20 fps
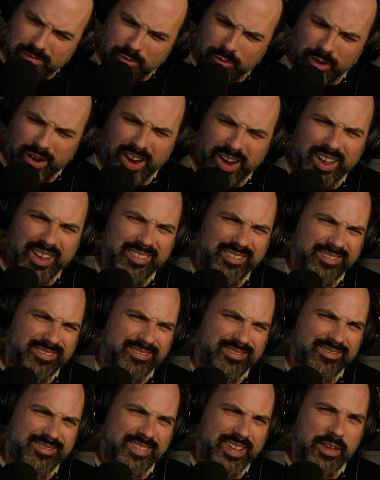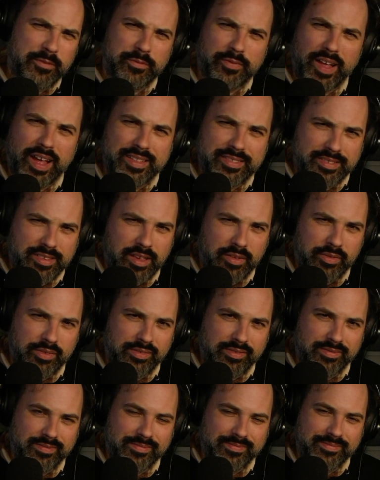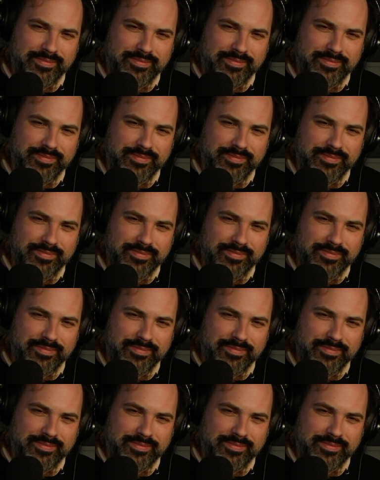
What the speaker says: Right? That flat 7.